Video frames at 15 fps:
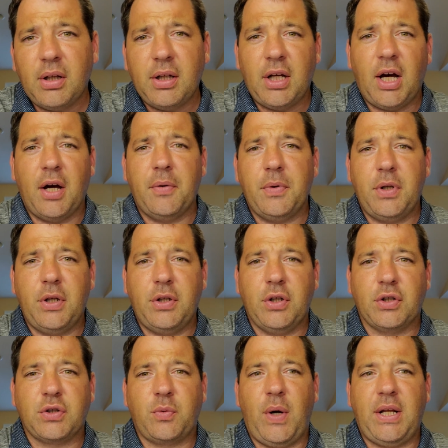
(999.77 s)

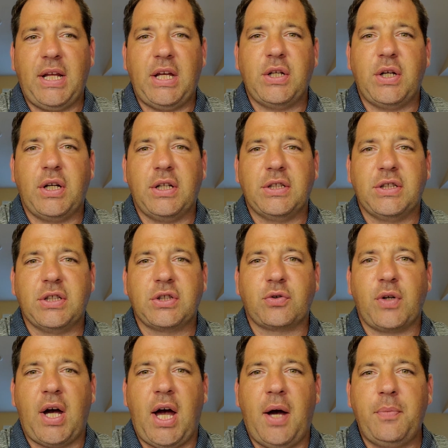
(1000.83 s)
there's a way that you can
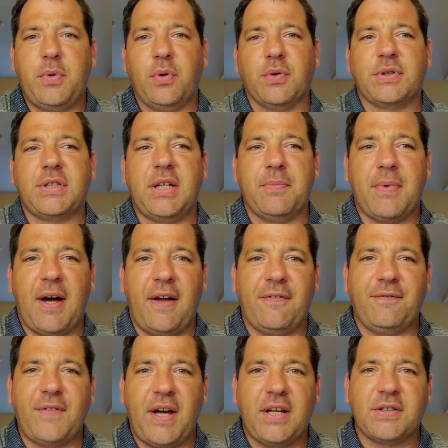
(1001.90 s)
subscribe. You'll see my
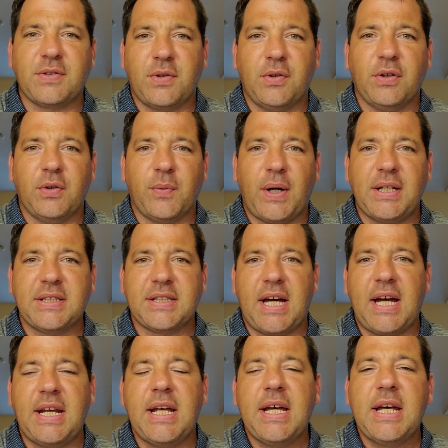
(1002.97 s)
face on the right
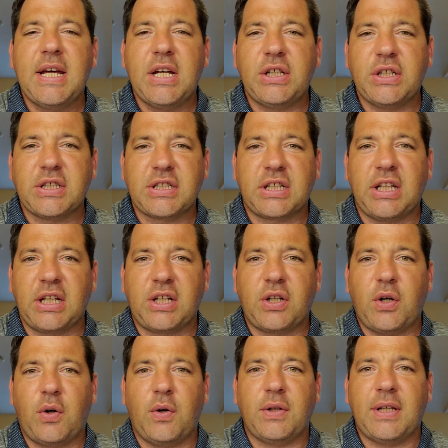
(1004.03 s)
side. Just click
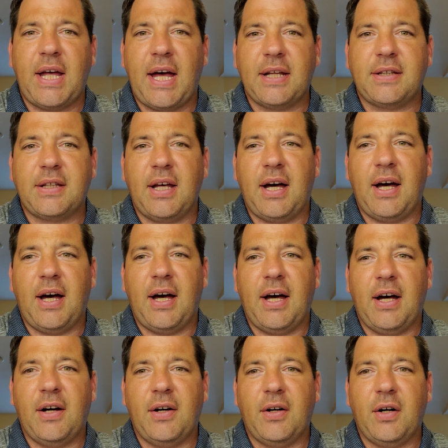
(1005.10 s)
on that
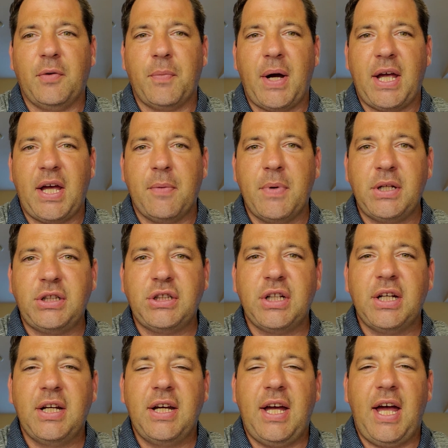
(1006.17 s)
on my image.
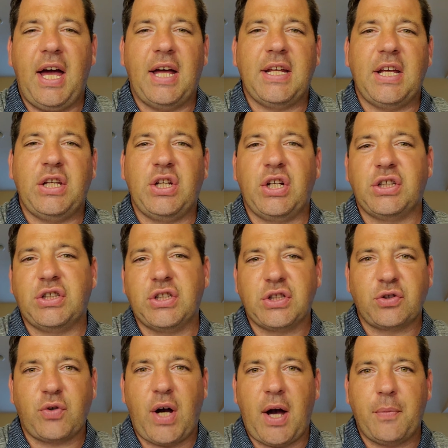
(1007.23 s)
And then you can
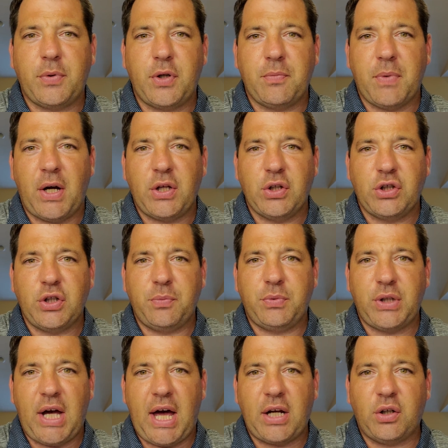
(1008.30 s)
subscribe to my YouTube
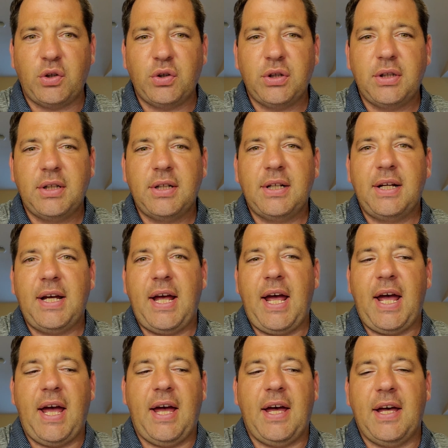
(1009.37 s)
channel.
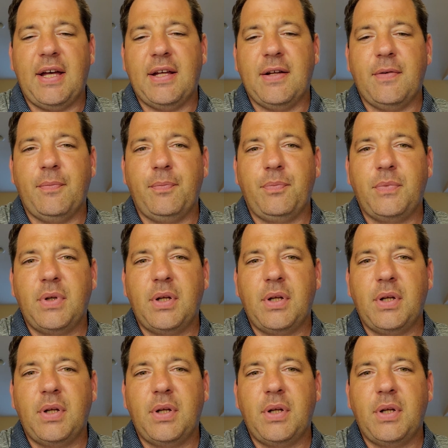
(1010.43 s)
And